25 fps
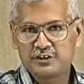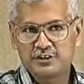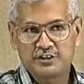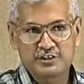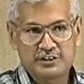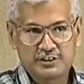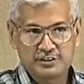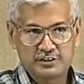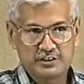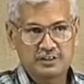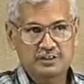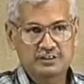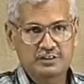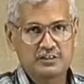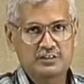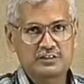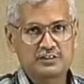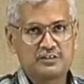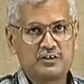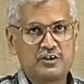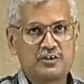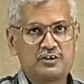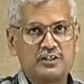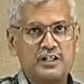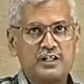It's
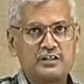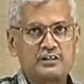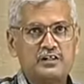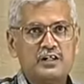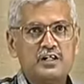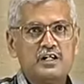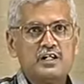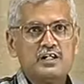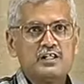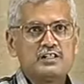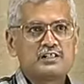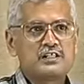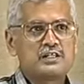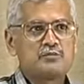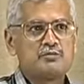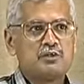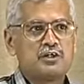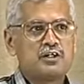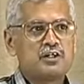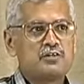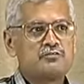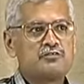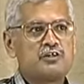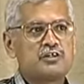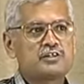not that
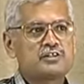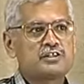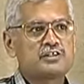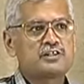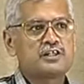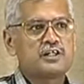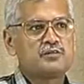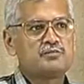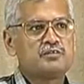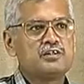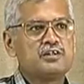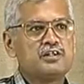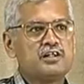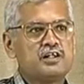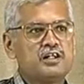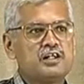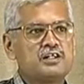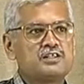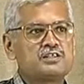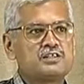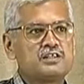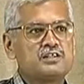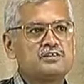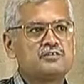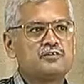sigmoidal function can be
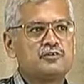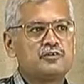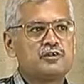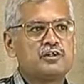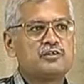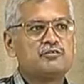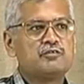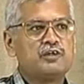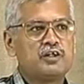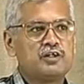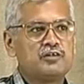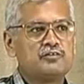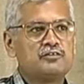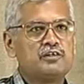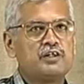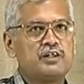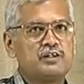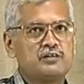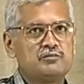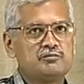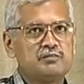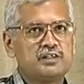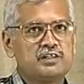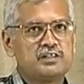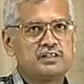realized in only one way,
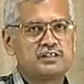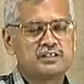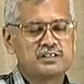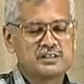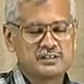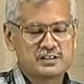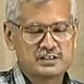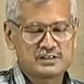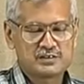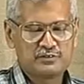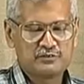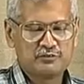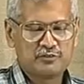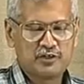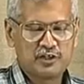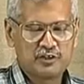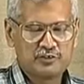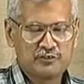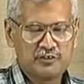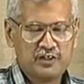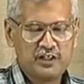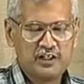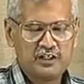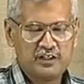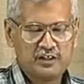but this is one
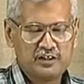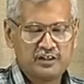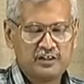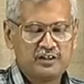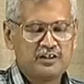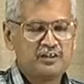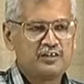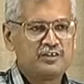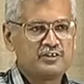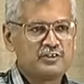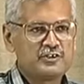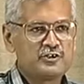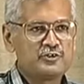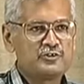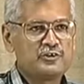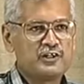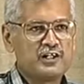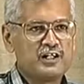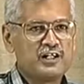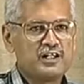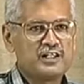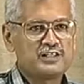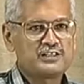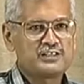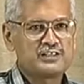way to
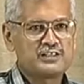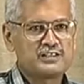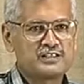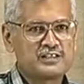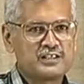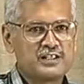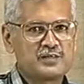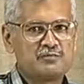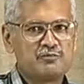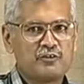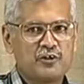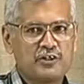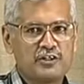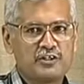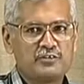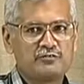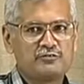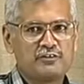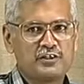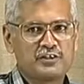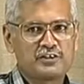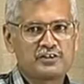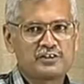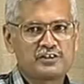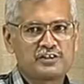realize this sigmoidal
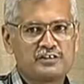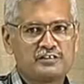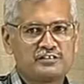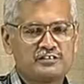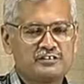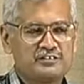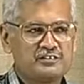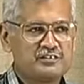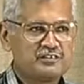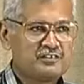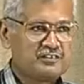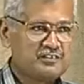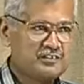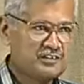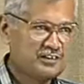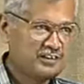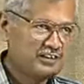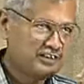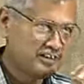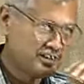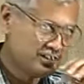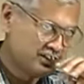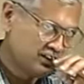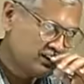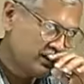function.
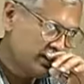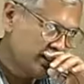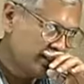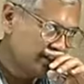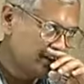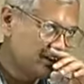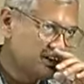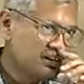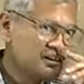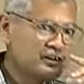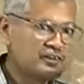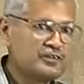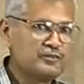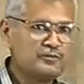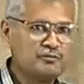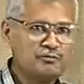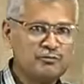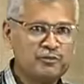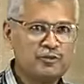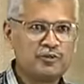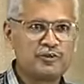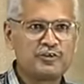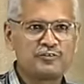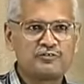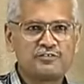I think
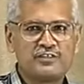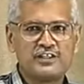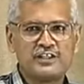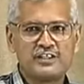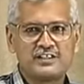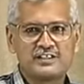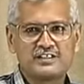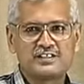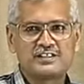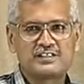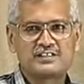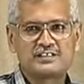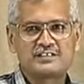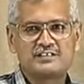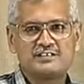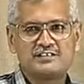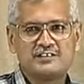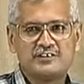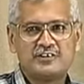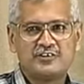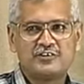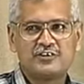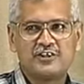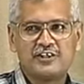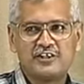more of this,
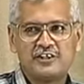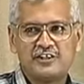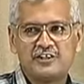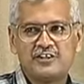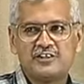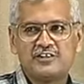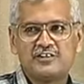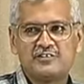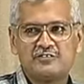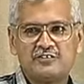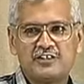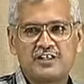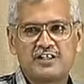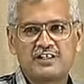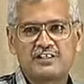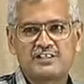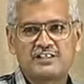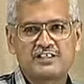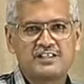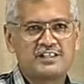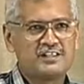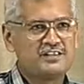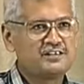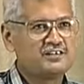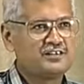okay, we can
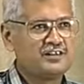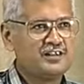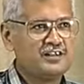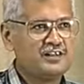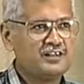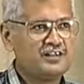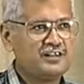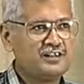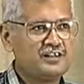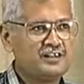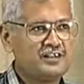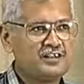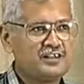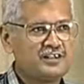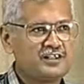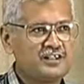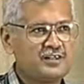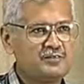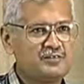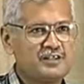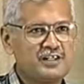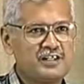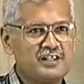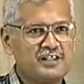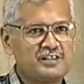see in the
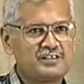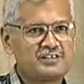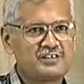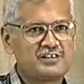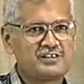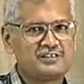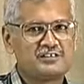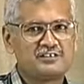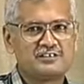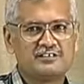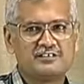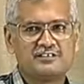coming lecture.